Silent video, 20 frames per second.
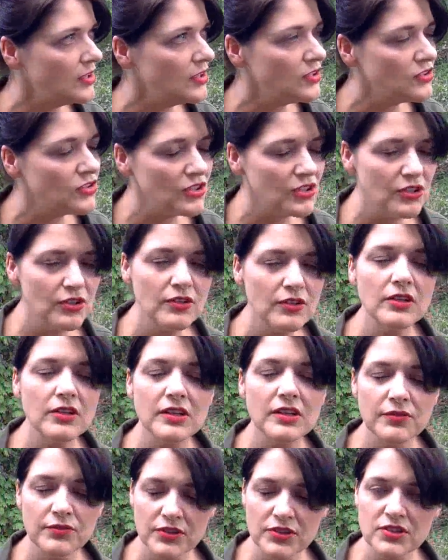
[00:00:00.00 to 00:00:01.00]
So you're
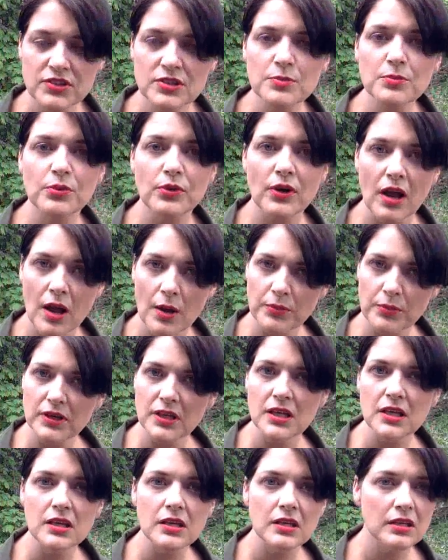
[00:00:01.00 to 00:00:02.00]
looking for some
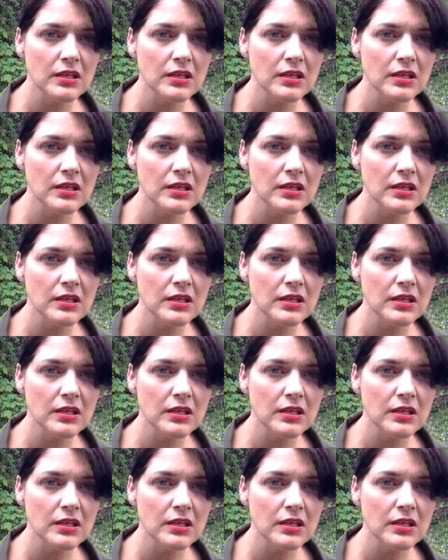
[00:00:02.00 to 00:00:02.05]
property.